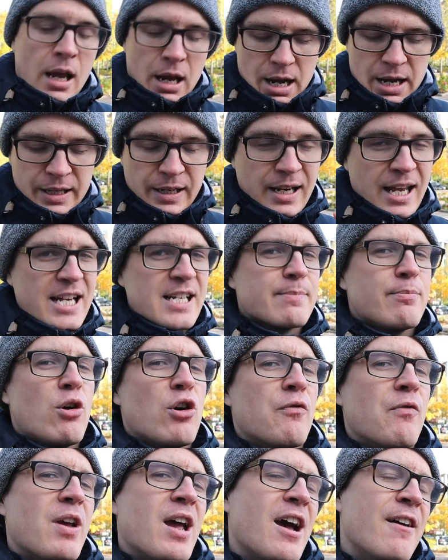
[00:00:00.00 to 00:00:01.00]
And the last
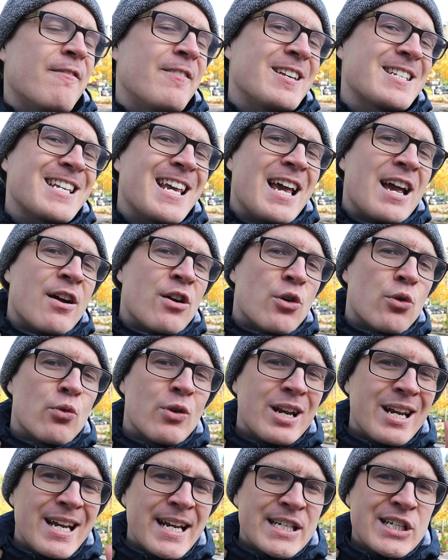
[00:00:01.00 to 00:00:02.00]
point we have is
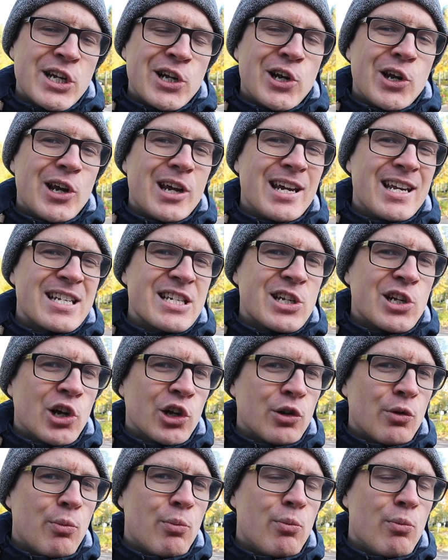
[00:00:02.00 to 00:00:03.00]
religion is not